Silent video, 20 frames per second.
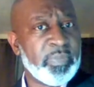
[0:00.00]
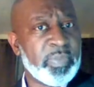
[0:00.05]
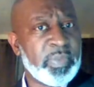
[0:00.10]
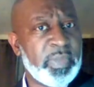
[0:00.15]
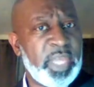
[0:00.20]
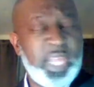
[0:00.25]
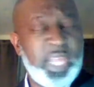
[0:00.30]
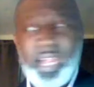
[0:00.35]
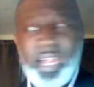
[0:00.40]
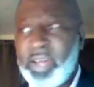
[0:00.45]

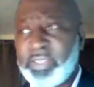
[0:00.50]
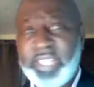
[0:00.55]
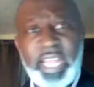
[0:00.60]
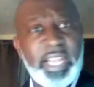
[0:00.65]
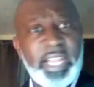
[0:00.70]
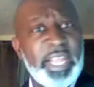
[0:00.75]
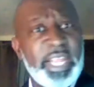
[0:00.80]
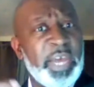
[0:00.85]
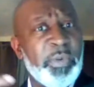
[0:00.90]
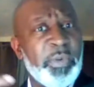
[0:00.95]
It don't say
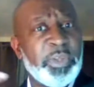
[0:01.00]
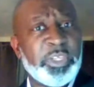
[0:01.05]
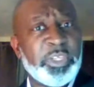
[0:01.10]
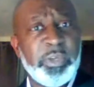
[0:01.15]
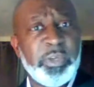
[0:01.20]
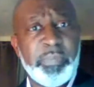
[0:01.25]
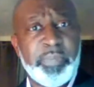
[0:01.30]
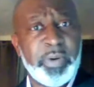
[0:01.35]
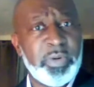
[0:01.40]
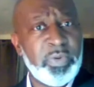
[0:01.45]
live with your
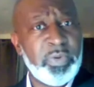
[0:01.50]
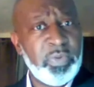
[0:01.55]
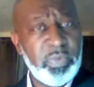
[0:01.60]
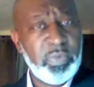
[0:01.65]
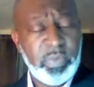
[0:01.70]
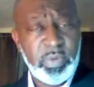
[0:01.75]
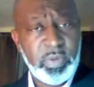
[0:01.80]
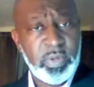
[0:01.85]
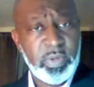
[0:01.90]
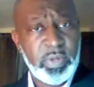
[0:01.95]
boo.
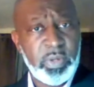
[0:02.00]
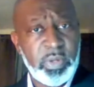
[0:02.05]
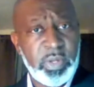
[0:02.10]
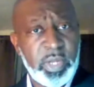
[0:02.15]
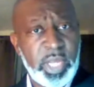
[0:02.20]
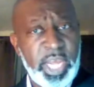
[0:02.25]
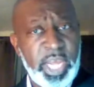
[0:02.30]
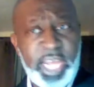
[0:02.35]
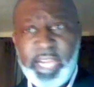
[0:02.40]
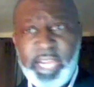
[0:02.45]

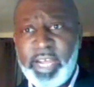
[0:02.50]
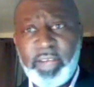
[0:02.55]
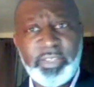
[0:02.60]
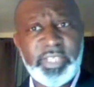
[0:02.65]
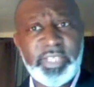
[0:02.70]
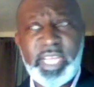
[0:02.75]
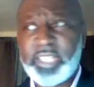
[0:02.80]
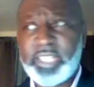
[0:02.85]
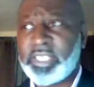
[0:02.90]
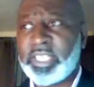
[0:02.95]
It don't
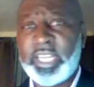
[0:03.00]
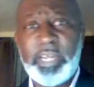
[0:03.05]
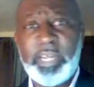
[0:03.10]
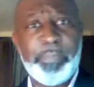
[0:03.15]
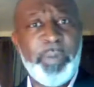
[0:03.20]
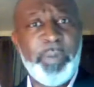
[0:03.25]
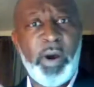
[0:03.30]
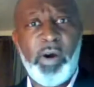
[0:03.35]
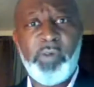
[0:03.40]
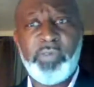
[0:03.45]
say sleep
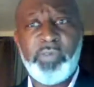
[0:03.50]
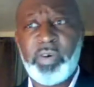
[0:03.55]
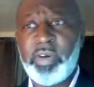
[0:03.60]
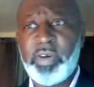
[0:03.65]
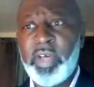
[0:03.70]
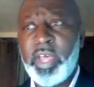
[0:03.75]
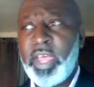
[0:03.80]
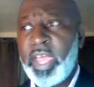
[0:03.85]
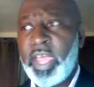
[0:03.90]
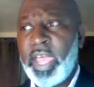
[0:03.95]
over
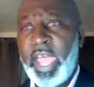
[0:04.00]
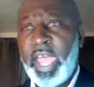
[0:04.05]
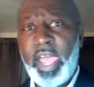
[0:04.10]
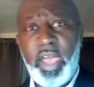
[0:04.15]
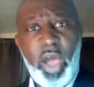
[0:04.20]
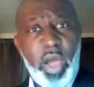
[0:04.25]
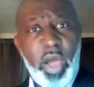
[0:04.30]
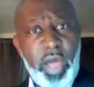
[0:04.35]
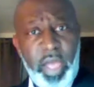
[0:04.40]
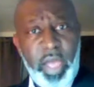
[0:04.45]

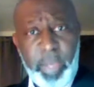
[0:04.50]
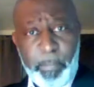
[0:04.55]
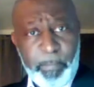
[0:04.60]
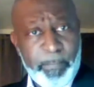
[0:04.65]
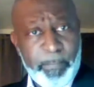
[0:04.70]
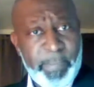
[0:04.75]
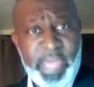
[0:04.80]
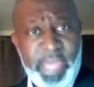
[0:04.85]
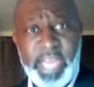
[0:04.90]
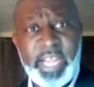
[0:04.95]

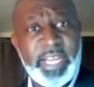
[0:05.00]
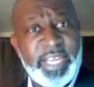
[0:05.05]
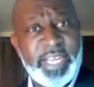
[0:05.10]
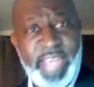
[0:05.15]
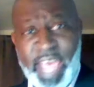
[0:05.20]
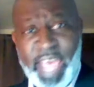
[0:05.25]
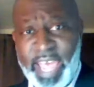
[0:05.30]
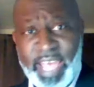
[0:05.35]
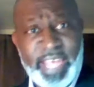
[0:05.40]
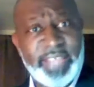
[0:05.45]
many
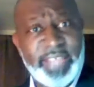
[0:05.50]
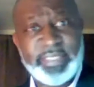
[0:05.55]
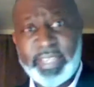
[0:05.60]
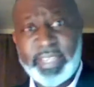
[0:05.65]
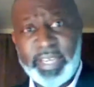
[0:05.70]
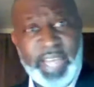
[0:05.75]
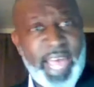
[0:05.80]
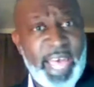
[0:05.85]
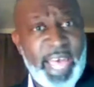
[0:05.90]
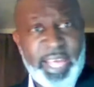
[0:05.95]
days
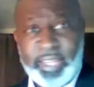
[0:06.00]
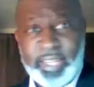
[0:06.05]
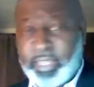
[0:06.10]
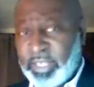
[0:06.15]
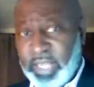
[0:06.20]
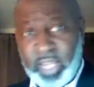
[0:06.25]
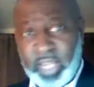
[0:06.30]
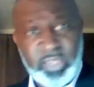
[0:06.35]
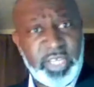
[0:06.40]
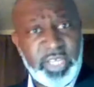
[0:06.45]
and nights
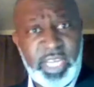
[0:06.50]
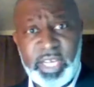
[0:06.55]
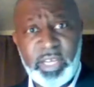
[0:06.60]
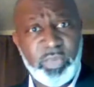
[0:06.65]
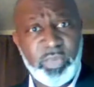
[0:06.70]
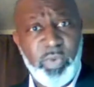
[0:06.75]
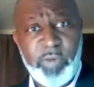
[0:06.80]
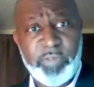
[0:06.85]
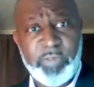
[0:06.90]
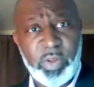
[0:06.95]
and years
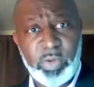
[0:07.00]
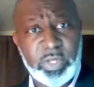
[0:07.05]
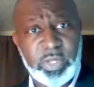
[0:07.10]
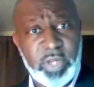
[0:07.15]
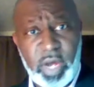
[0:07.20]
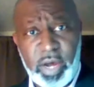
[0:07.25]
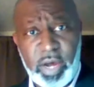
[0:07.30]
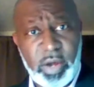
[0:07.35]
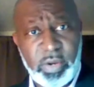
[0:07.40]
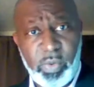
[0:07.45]
with the,
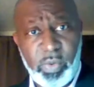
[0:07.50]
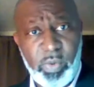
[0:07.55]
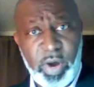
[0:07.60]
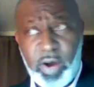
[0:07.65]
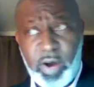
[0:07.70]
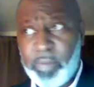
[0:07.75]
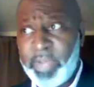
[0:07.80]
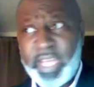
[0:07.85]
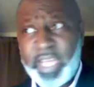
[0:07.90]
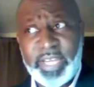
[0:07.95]
uh, the
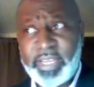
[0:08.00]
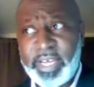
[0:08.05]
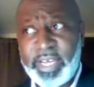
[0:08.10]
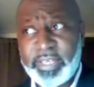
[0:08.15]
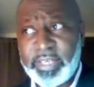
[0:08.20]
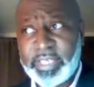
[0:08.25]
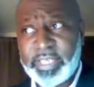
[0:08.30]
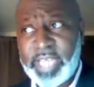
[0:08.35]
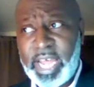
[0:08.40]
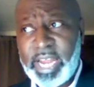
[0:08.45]
woman. It
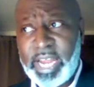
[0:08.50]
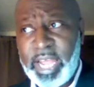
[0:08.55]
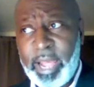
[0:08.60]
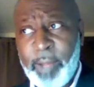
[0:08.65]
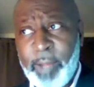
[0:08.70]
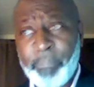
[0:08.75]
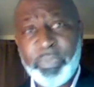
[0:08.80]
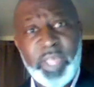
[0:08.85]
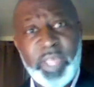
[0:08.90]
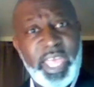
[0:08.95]
doesn't say that.
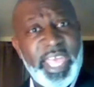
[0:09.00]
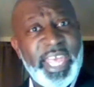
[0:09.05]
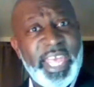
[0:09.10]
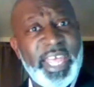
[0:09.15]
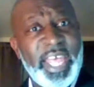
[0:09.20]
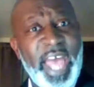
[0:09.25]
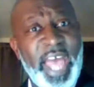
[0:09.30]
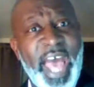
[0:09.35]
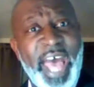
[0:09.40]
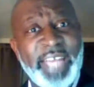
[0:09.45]

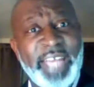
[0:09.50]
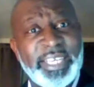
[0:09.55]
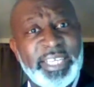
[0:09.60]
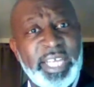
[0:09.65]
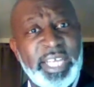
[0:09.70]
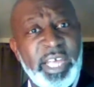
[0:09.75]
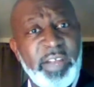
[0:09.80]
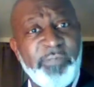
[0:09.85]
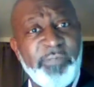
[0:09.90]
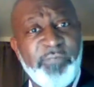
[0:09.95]
It
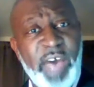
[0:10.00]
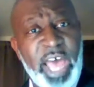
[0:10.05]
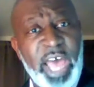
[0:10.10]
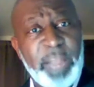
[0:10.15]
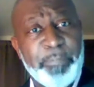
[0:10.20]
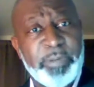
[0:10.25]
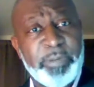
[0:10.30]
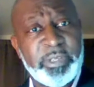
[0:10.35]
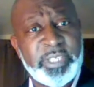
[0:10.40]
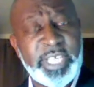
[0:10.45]
identify the
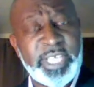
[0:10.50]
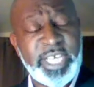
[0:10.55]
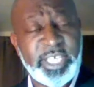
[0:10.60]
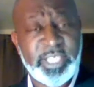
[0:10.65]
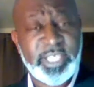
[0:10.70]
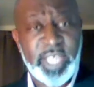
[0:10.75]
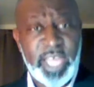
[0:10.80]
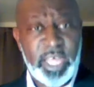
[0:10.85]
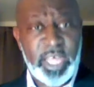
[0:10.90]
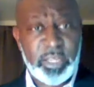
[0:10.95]

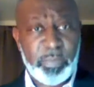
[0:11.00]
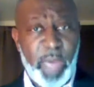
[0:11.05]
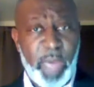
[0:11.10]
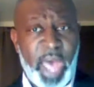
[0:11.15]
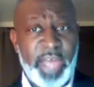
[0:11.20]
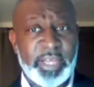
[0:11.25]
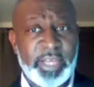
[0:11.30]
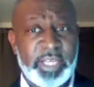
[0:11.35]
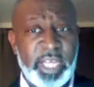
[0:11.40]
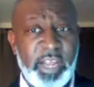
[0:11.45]
position. It
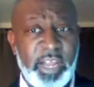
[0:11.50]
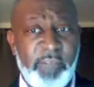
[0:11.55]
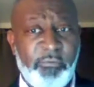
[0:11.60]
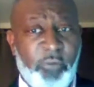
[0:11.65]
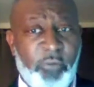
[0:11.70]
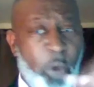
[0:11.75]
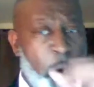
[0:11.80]
identify,